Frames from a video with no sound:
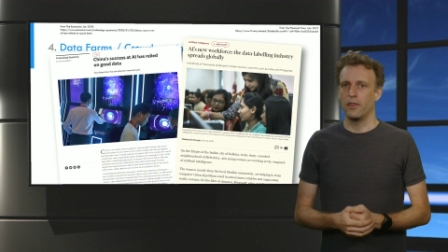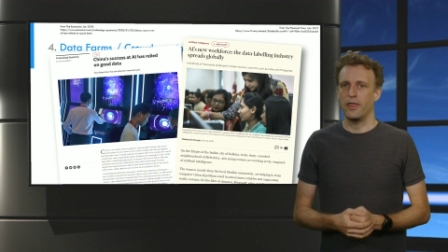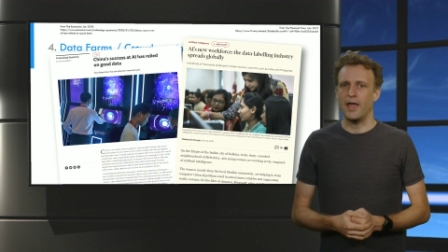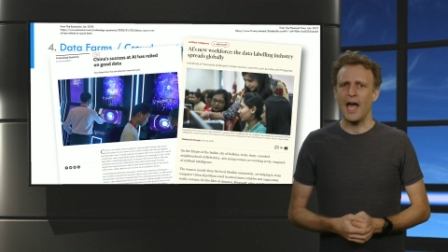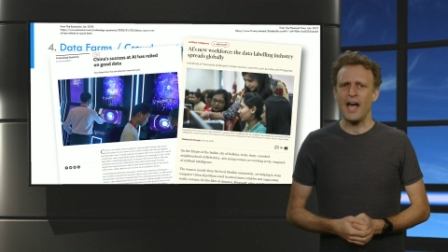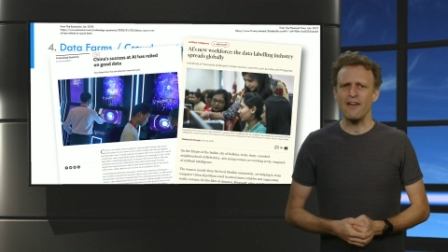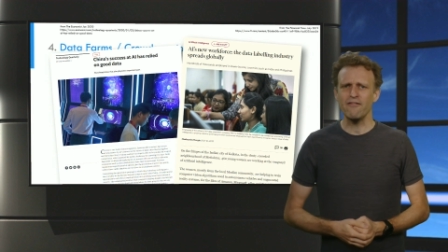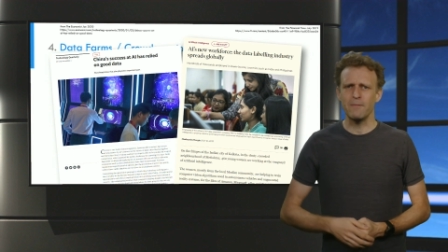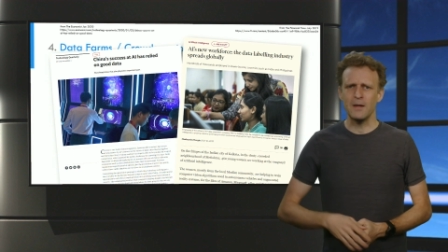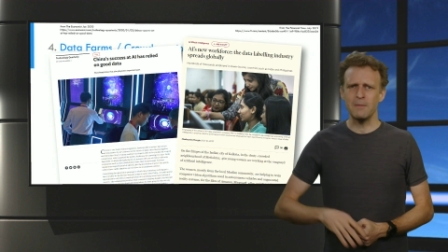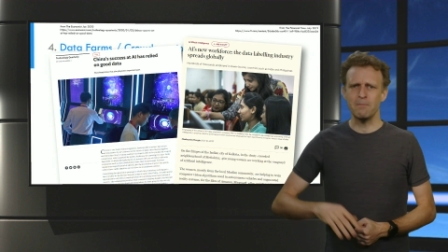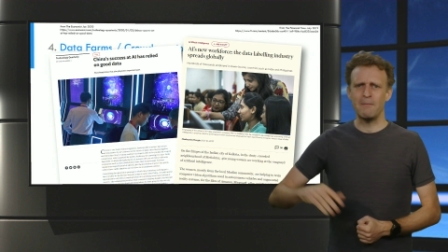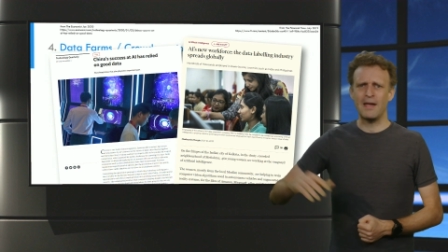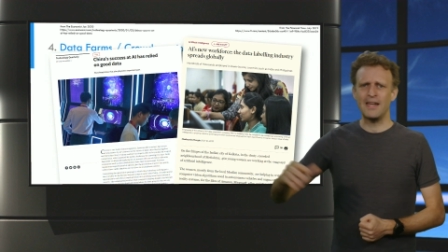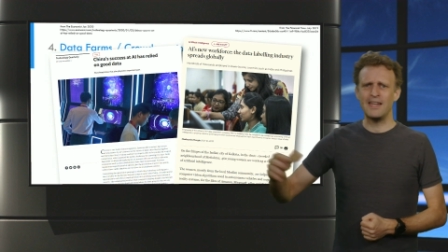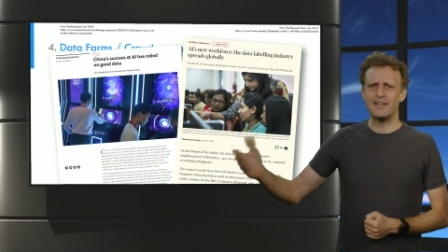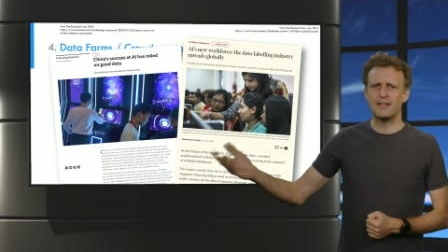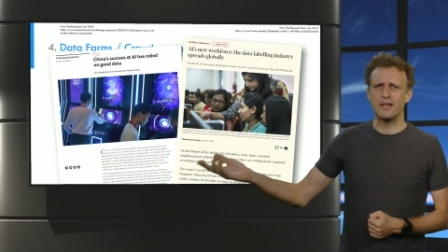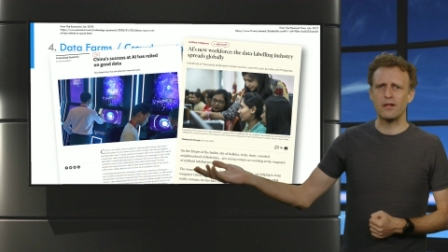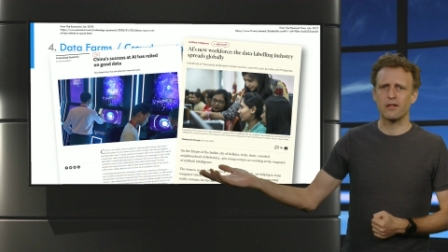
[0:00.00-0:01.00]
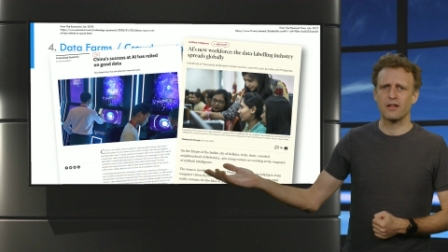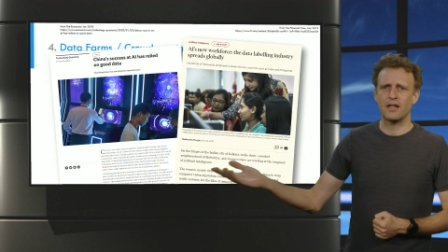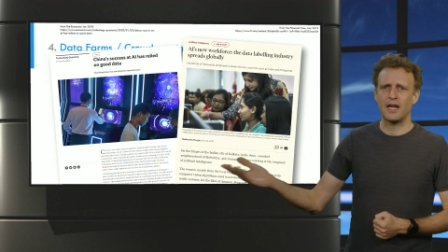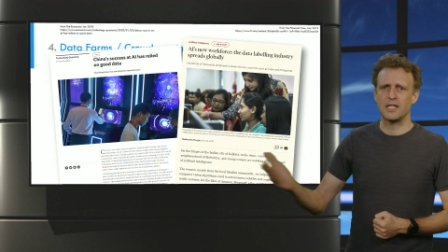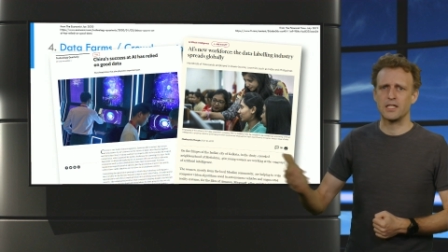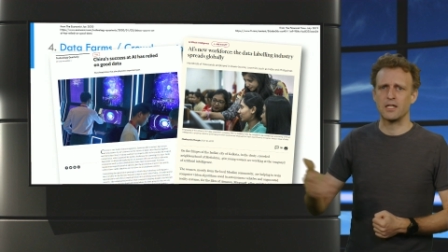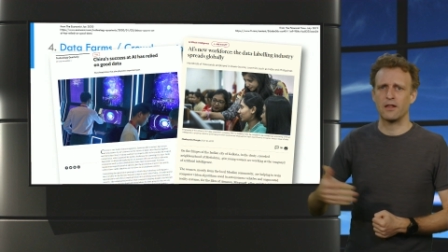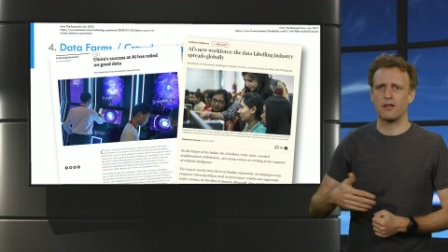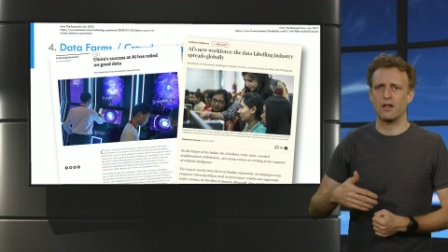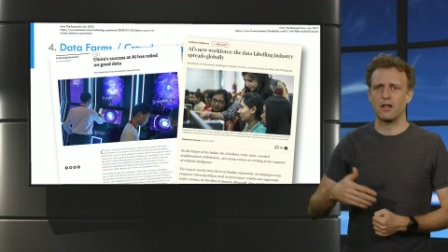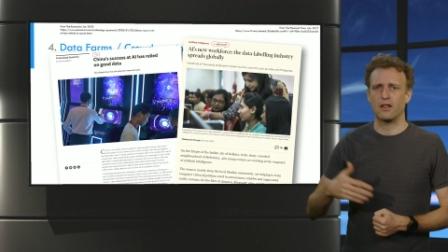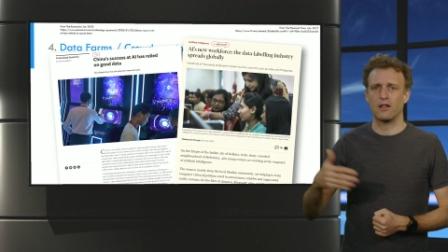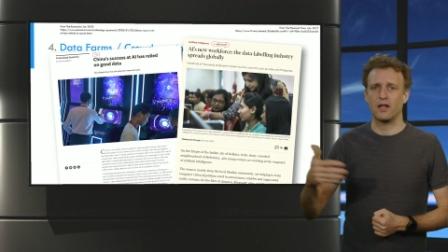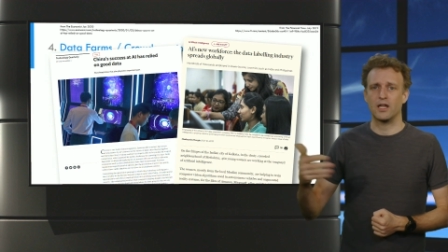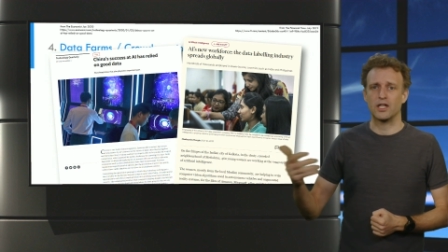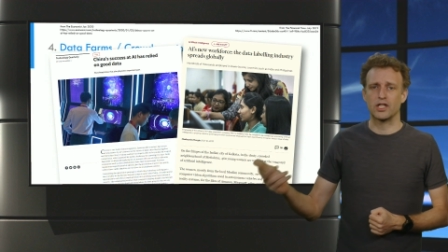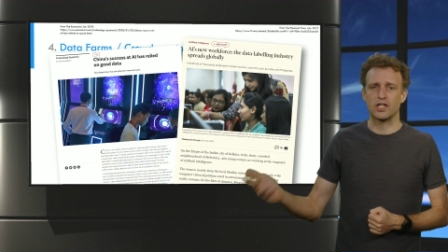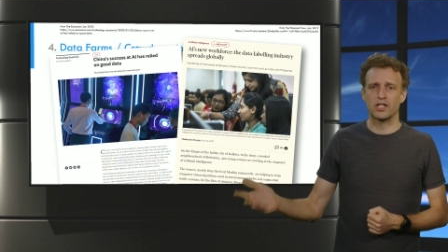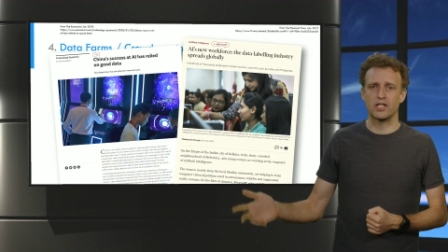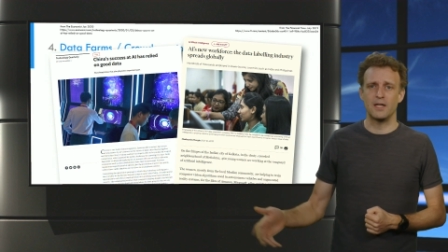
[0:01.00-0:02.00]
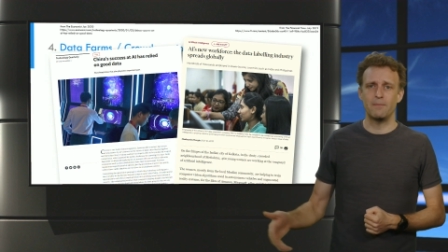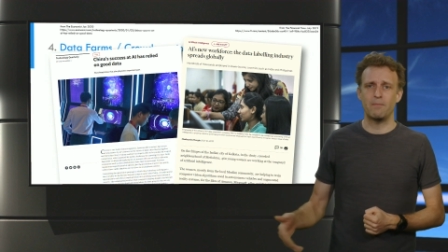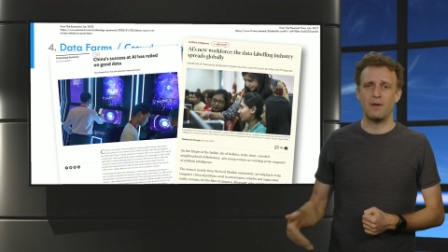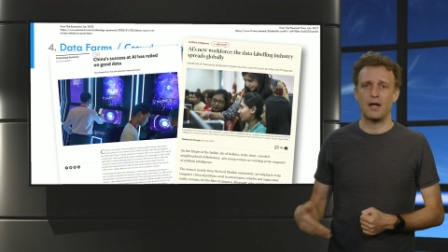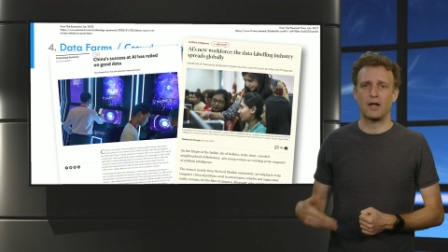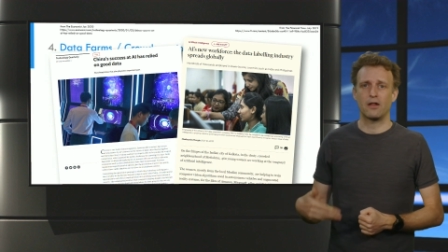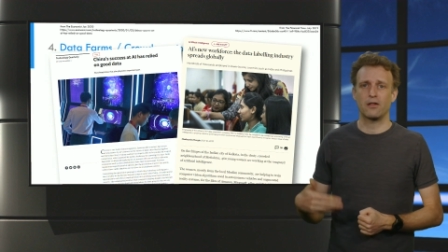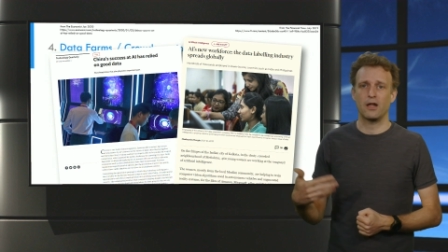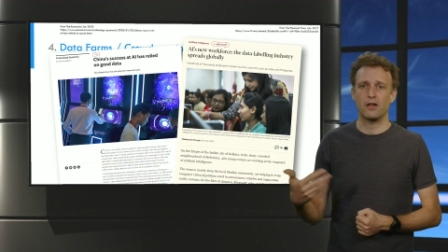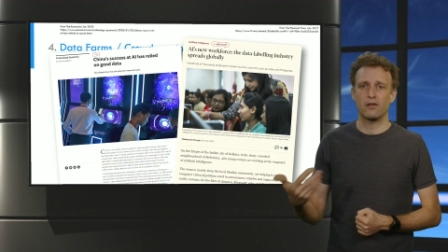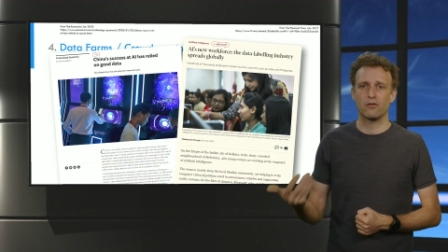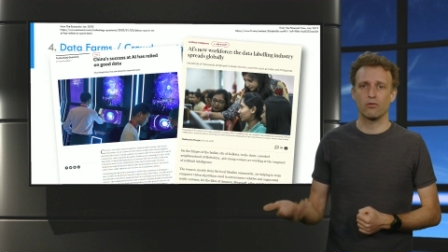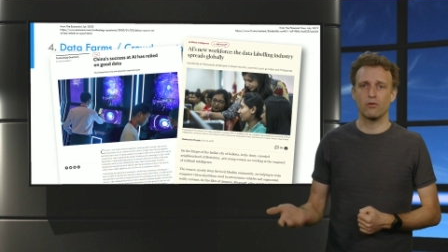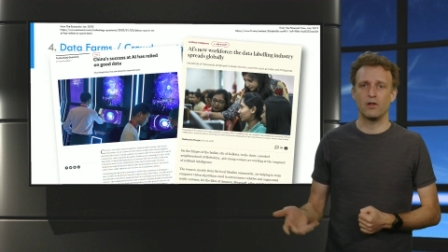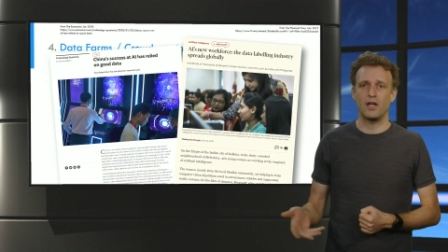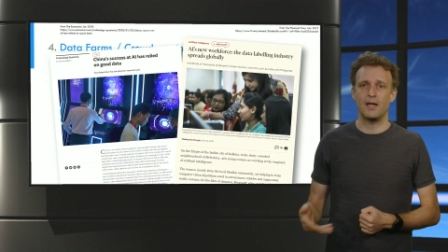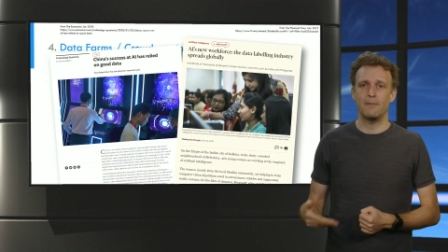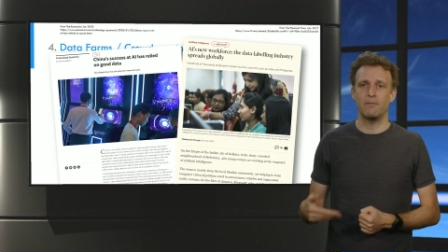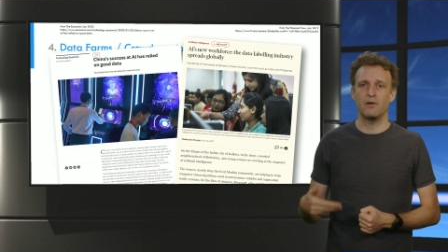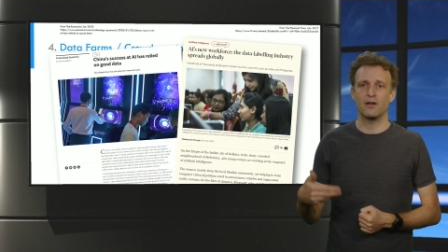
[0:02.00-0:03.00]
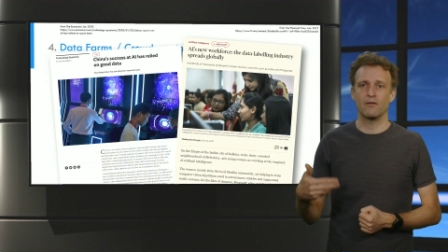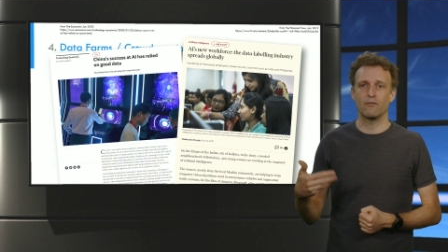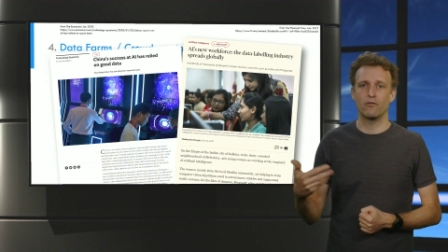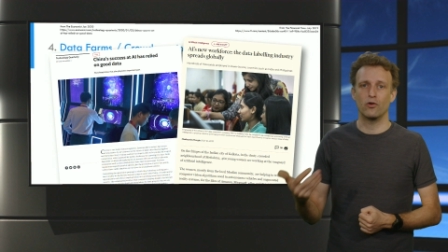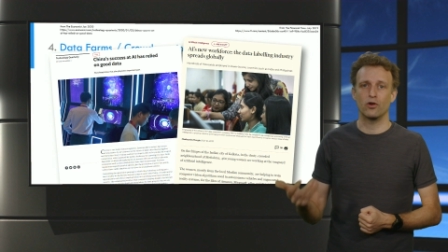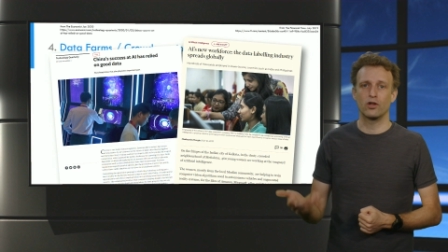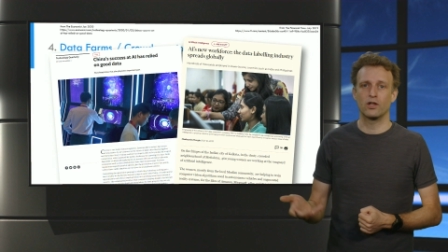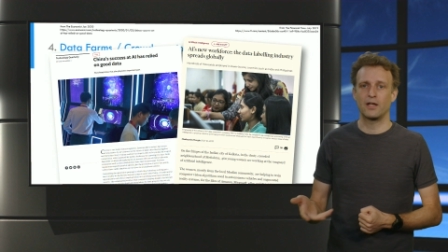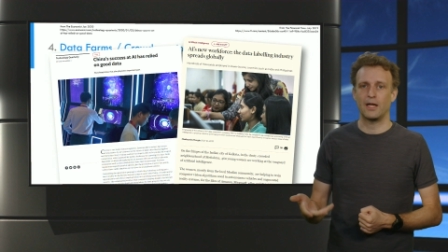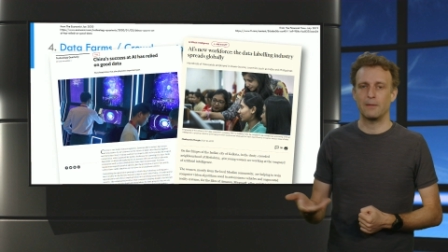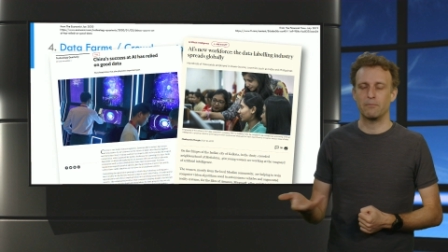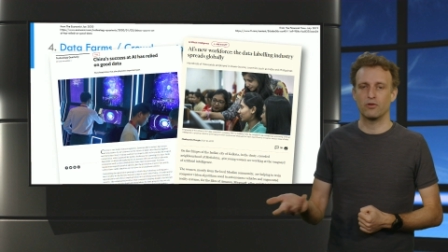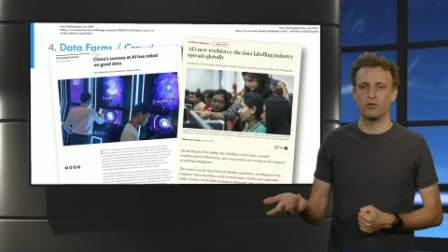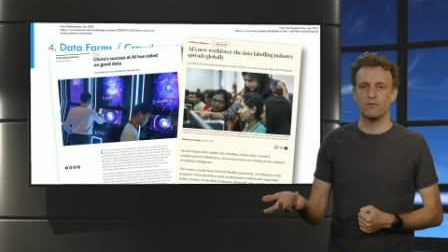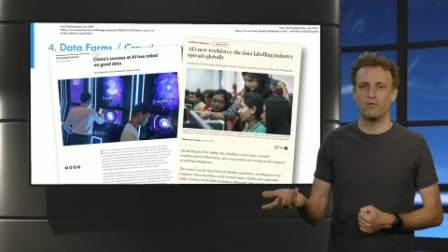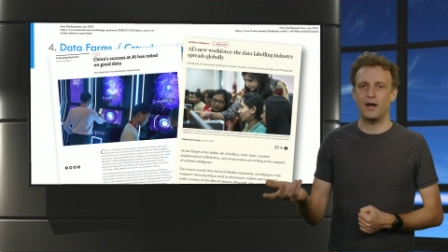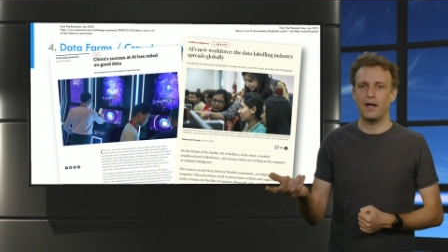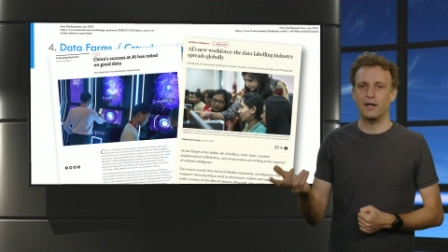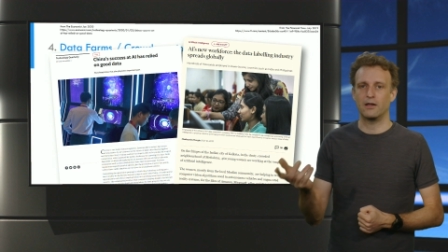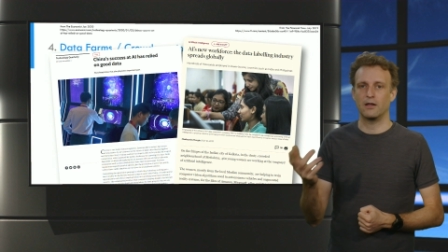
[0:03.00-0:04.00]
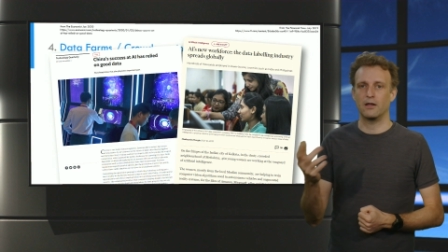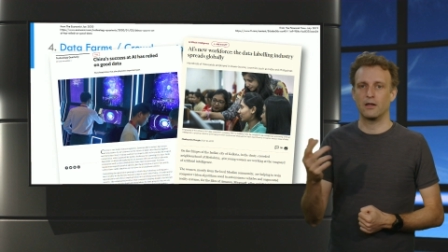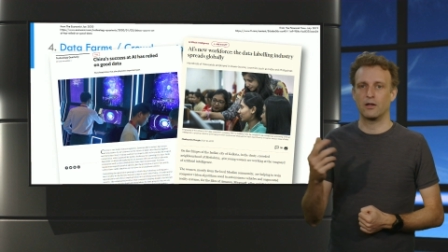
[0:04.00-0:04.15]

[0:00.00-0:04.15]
There have been many discussions that such cheap access to labeling work can provide